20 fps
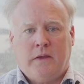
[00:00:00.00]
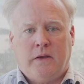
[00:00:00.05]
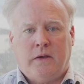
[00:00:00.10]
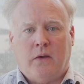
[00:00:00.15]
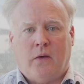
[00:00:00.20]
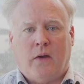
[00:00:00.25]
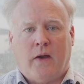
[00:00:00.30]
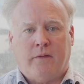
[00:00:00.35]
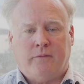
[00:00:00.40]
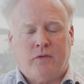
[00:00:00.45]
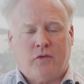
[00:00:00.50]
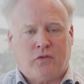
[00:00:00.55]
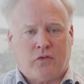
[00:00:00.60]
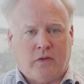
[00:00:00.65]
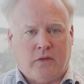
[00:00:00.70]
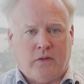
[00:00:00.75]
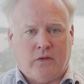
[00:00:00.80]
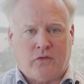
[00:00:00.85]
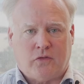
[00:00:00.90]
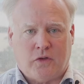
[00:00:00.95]

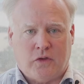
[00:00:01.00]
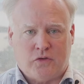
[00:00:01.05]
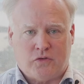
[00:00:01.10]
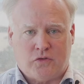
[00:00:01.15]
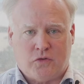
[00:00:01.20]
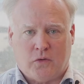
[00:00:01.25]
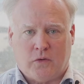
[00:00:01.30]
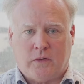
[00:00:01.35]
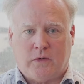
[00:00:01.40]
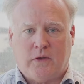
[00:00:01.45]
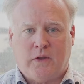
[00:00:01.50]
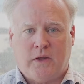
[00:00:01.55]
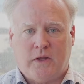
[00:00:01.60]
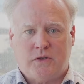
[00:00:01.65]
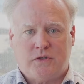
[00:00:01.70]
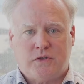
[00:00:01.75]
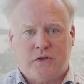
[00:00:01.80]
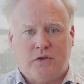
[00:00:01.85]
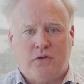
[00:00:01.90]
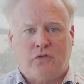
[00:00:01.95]
obviously this gets your
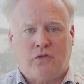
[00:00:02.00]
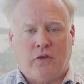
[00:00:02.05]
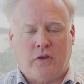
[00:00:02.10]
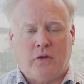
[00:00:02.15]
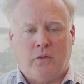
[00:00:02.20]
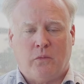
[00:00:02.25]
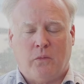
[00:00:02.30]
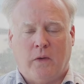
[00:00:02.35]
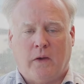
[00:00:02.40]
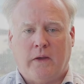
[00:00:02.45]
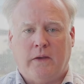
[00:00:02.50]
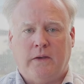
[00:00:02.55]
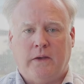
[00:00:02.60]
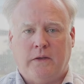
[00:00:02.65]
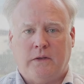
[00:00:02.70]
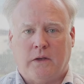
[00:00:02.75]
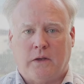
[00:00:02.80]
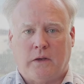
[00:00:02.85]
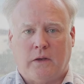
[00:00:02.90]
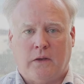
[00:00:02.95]
attention, so you really
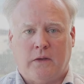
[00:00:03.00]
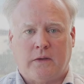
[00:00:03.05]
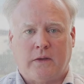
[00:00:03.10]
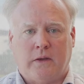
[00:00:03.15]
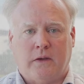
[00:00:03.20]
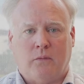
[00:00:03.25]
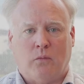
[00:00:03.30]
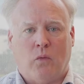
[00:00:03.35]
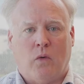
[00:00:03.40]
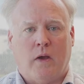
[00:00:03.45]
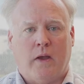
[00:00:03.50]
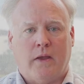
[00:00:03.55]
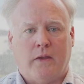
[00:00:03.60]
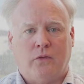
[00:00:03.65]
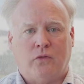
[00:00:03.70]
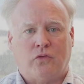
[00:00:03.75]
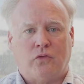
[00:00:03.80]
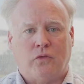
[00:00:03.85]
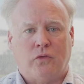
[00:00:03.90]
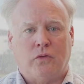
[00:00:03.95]
need to look at
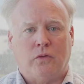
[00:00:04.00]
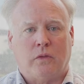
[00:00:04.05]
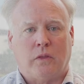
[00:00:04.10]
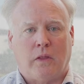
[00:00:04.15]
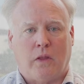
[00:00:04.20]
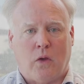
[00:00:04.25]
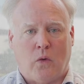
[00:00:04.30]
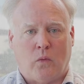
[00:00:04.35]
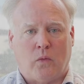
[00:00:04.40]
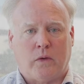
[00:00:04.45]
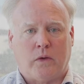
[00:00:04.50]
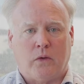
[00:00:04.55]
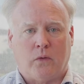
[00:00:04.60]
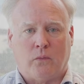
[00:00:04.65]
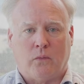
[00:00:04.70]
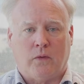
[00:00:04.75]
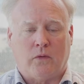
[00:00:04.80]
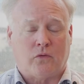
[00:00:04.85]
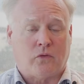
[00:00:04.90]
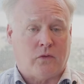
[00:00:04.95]
ways to lower your
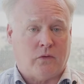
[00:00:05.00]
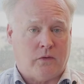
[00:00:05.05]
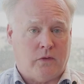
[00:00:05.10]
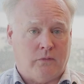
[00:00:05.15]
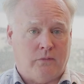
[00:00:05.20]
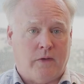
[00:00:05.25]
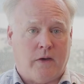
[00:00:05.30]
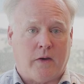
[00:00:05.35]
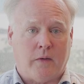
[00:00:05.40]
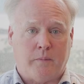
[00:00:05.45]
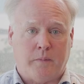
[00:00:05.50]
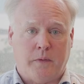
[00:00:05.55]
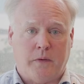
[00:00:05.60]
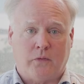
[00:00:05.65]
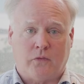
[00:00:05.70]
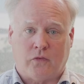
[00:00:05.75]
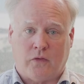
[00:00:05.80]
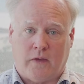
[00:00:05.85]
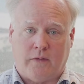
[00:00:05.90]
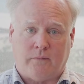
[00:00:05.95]
risk of developing
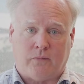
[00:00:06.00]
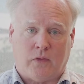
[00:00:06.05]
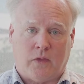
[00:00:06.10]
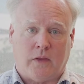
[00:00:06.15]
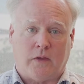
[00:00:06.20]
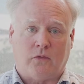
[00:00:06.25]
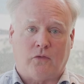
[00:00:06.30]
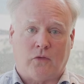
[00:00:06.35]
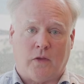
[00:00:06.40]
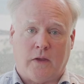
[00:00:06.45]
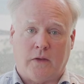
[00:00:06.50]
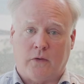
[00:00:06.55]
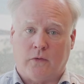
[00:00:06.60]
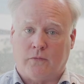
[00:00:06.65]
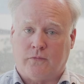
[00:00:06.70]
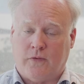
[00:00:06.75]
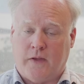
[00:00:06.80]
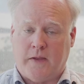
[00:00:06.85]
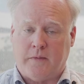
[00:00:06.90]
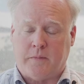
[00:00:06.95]
the same thing, say,
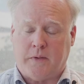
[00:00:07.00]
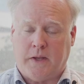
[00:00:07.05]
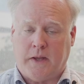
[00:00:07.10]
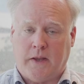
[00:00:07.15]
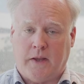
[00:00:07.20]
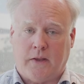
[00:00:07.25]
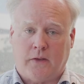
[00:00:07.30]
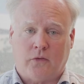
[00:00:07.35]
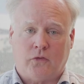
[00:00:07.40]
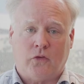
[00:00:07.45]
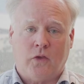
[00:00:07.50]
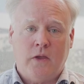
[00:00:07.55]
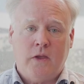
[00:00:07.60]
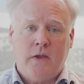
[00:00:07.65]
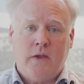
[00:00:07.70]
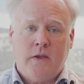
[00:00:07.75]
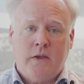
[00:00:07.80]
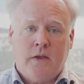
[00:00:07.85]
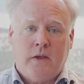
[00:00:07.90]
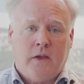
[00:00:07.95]
your family has.
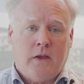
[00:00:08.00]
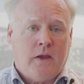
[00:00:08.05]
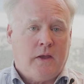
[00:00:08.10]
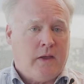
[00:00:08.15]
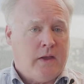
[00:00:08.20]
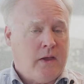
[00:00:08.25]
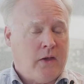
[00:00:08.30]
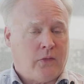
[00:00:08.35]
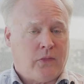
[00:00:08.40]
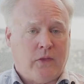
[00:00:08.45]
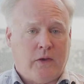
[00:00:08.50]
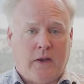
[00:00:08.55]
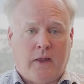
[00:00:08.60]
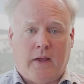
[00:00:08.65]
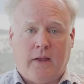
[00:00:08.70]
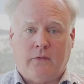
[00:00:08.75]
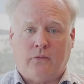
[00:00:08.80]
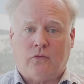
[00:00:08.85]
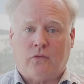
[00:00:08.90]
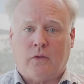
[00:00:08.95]
Healthy
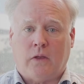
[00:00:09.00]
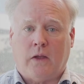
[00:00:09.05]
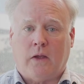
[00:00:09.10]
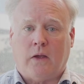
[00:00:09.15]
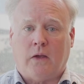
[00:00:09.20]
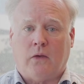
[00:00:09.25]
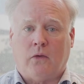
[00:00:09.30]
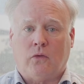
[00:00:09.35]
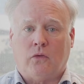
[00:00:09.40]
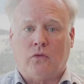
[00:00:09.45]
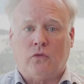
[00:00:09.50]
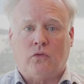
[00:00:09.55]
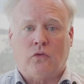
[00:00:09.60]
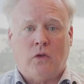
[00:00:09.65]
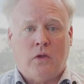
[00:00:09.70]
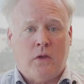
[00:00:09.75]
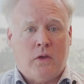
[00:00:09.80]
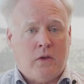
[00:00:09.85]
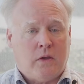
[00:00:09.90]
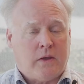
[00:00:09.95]
lifestyles,
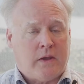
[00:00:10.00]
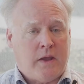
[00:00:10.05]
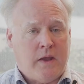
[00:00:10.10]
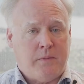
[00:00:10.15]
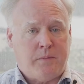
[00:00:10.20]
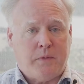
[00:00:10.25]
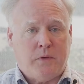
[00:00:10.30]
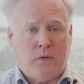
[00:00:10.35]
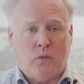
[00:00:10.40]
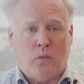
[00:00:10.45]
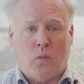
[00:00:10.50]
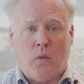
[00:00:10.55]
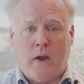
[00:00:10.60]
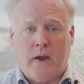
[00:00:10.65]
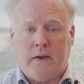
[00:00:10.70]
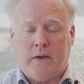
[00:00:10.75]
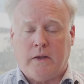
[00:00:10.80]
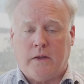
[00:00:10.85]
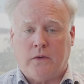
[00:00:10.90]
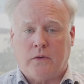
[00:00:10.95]
keeping your
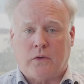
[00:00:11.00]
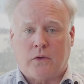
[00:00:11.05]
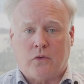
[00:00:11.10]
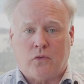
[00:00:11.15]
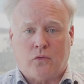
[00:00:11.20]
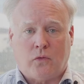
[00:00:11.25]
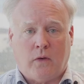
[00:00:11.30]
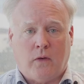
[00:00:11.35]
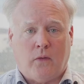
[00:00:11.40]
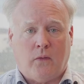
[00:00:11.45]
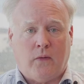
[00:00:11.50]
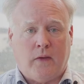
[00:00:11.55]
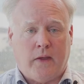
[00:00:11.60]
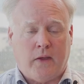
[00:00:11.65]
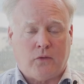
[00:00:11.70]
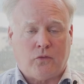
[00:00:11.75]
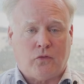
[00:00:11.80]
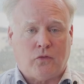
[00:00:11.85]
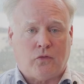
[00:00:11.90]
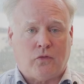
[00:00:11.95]
weight under control,
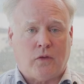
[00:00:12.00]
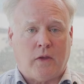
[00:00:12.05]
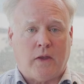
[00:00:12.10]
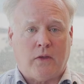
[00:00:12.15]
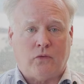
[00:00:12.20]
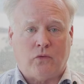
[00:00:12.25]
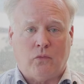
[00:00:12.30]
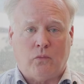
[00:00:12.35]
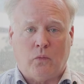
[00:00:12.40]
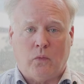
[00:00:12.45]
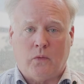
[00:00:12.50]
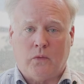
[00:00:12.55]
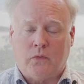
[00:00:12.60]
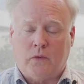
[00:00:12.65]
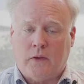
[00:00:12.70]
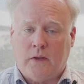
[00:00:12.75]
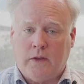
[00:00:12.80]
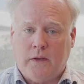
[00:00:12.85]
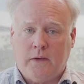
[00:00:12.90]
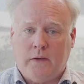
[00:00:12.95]
exercising
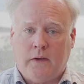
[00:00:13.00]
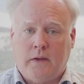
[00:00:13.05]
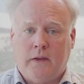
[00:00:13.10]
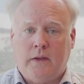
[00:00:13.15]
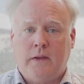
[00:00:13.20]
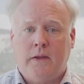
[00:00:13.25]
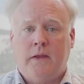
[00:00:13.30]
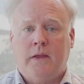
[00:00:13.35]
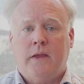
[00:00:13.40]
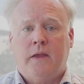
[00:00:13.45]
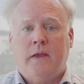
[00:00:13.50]
routinely,